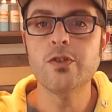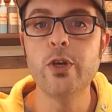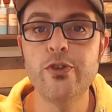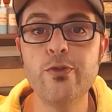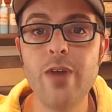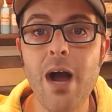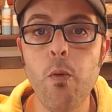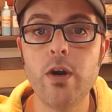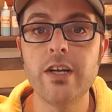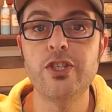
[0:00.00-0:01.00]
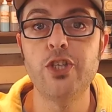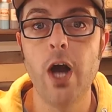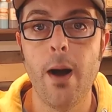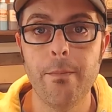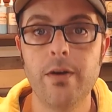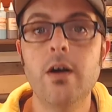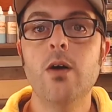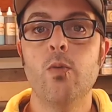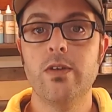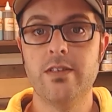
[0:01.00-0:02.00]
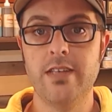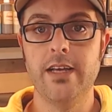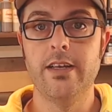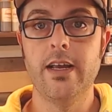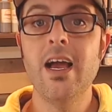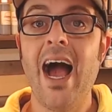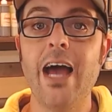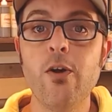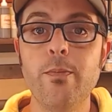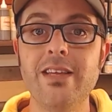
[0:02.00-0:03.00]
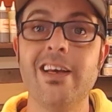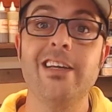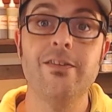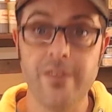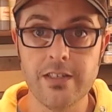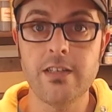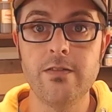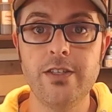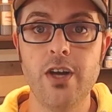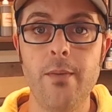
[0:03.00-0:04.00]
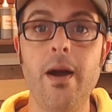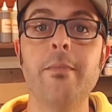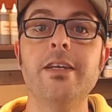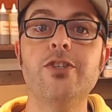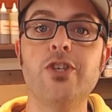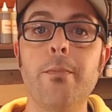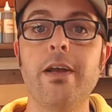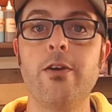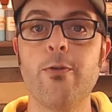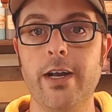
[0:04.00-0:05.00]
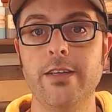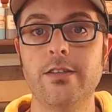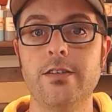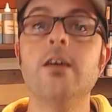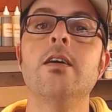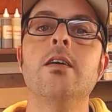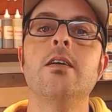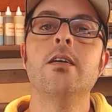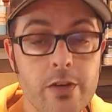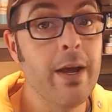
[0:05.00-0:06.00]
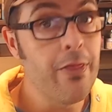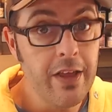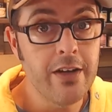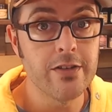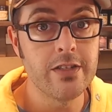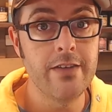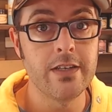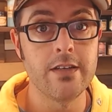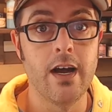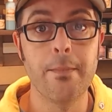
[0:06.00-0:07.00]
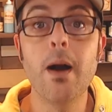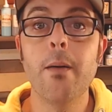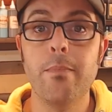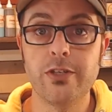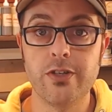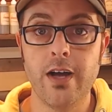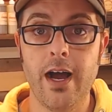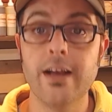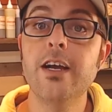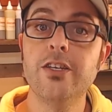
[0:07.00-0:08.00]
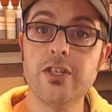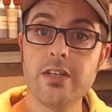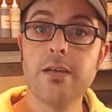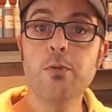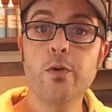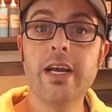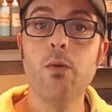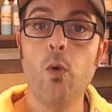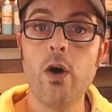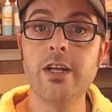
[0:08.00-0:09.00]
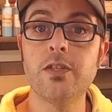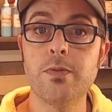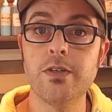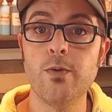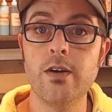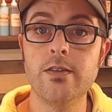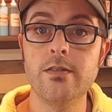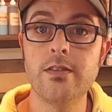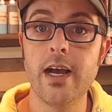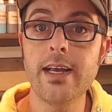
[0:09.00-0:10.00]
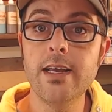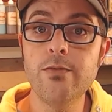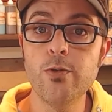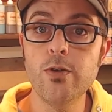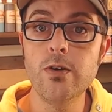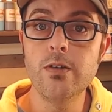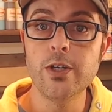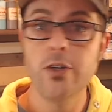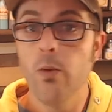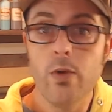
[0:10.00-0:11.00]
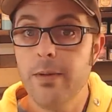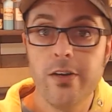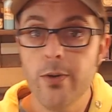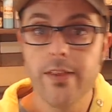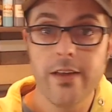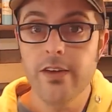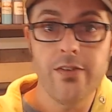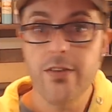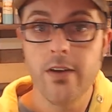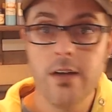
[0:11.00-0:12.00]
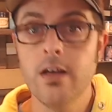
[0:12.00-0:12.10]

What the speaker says: So you do not want to jump with sanding. I don't mean like physically jump, I mean jumping grits. You may think you're saving time, but you're not. Just like moving at 1 inch per 1 second rule, you don't want to be doing this.